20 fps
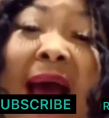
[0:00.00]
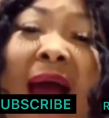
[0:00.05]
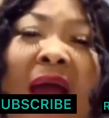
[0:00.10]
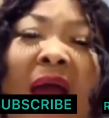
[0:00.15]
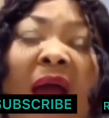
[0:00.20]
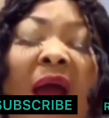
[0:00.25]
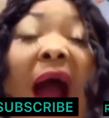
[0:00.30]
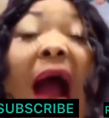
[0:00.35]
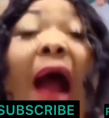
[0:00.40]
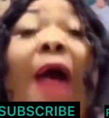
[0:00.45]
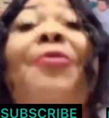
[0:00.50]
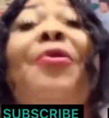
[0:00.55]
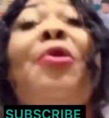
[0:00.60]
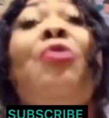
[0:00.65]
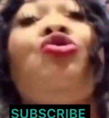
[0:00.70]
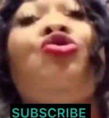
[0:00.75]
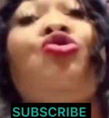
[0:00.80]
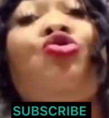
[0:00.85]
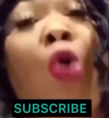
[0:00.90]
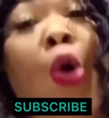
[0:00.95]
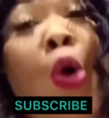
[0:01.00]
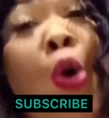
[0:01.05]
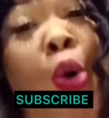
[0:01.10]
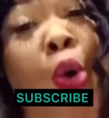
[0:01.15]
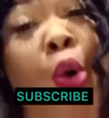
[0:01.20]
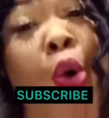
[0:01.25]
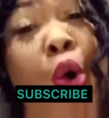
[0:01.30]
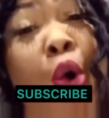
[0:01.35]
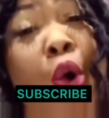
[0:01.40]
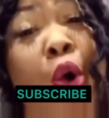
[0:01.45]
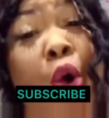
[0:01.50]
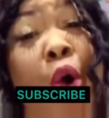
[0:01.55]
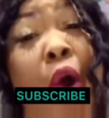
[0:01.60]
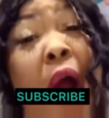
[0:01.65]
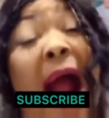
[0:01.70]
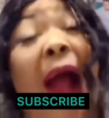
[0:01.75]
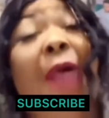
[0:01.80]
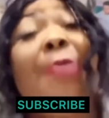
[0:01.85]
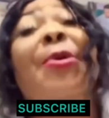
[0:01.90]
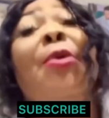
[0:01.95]
I real soul. I
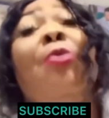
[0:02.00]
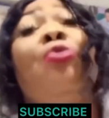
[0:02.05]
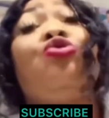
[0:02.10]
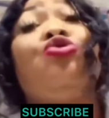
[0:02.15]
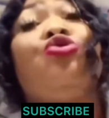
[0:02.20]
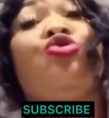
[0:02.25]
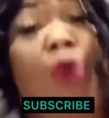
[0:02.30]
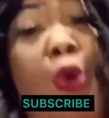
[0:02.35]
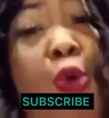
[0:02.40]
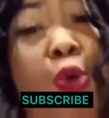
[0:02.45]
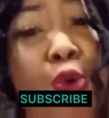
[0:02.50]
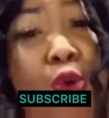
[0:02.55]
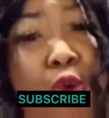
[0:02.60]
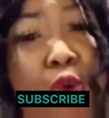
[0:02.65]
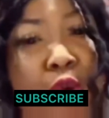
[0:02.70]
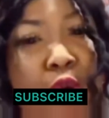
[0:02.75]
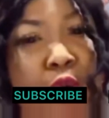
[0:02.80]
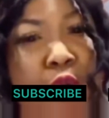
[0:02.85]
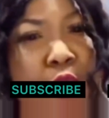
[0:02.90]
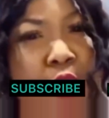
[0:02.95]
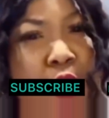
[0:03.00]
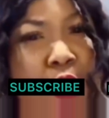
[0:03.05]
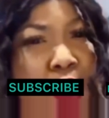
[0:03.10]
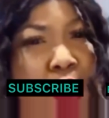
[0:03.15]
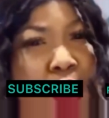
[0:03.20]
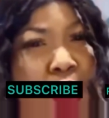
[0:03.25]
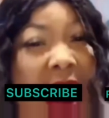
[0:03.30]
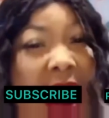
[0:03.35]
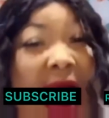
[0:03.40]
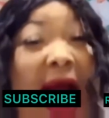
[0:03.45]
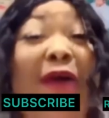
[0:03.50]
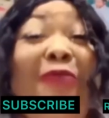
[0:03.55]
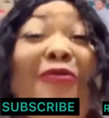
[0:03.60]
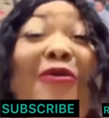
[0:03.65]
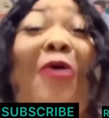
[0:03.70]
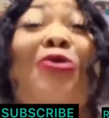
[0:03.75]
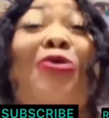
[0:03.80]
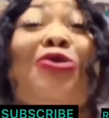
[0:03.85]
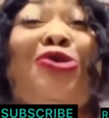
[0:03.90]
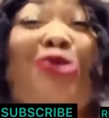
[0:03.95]
real soul. I
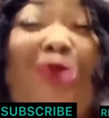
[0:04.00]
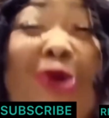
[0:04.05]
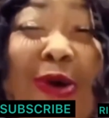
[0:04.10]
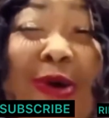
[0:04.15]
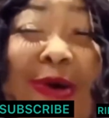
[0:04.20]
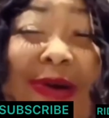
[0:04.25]
real soul.